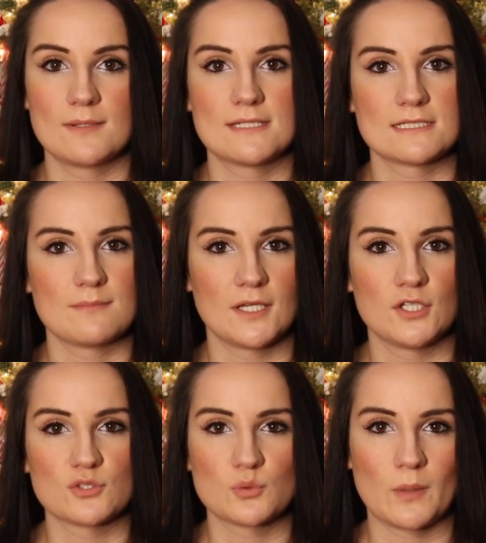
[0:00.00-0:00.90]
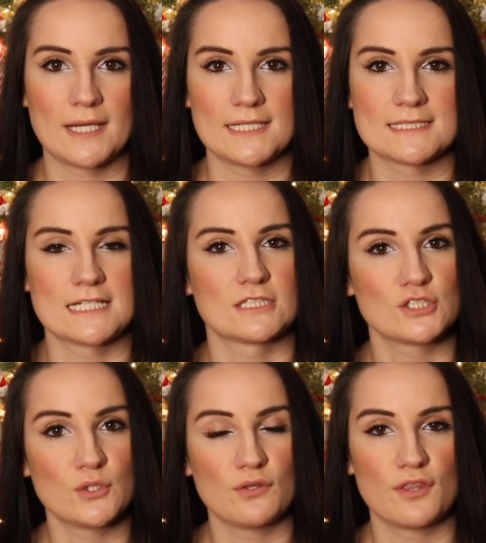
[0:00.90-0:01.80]
it doesn't make you sweat. It's not
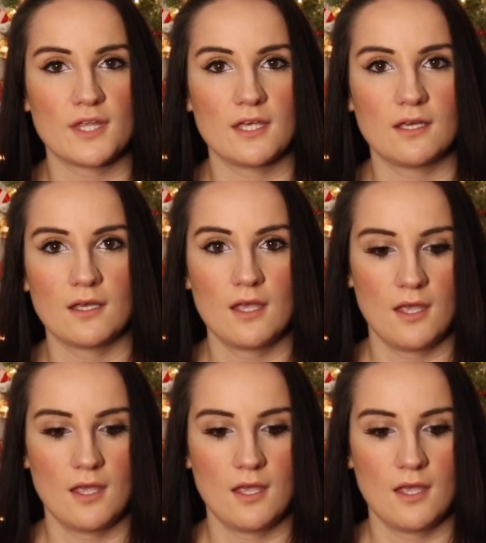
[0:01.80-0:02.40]
too thick.